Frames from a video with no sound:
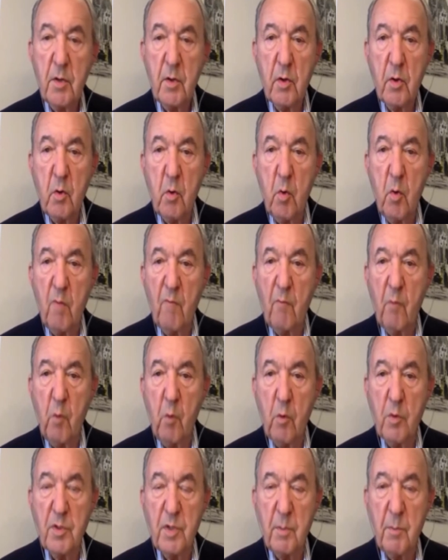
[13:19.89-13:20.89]
The law of
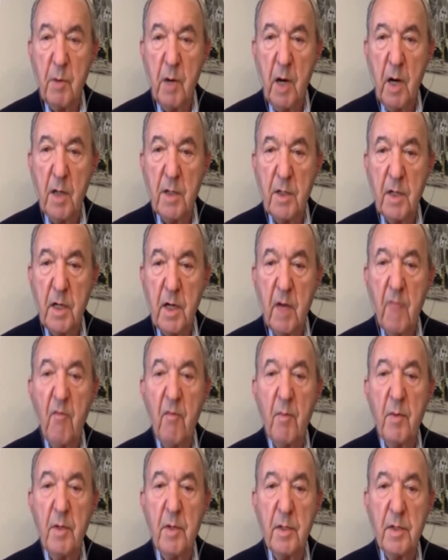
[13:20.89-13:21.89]
wars applied to
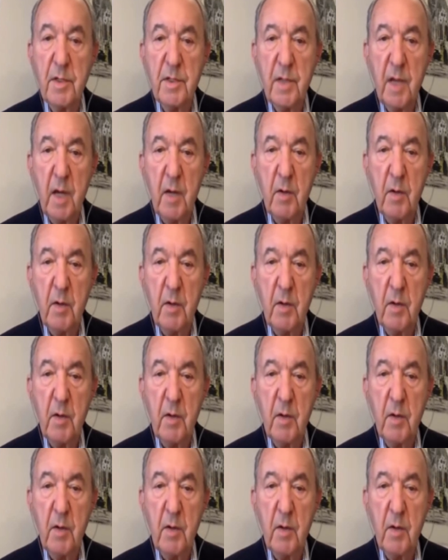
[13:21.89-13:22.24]
governments